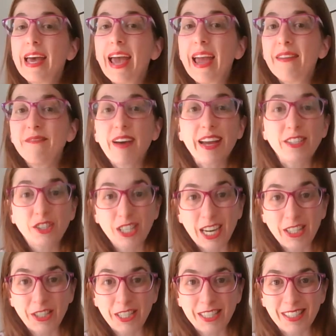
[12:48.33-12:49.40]
Invite
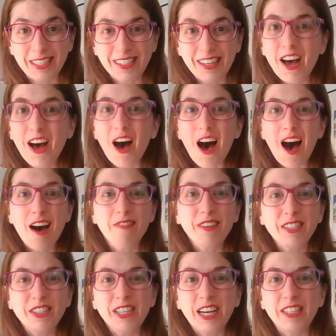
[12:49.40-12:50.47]
judges.
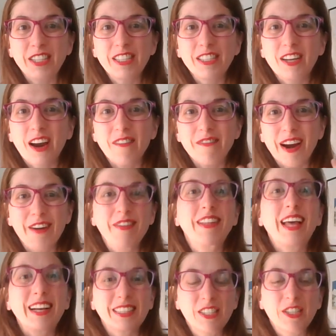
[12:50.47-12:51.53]
Often judges are very
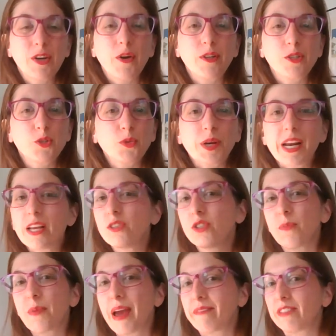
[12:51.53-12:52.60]
reluctant to go to screenings,
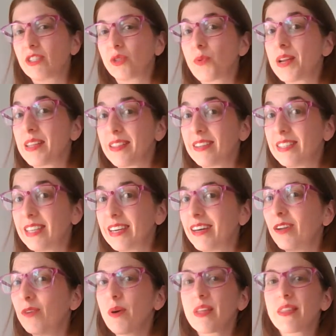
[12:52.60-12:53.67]
so you might have to sweeten the
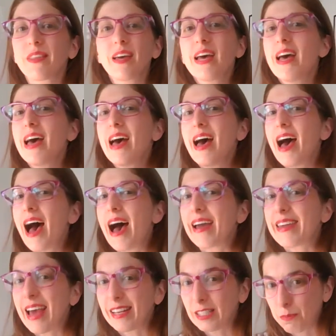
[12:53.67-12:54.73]
deal with a
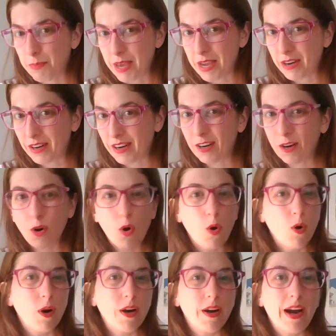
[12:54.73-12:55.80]
guest speaker
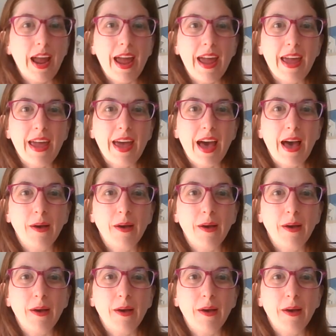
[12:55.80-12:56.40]
or a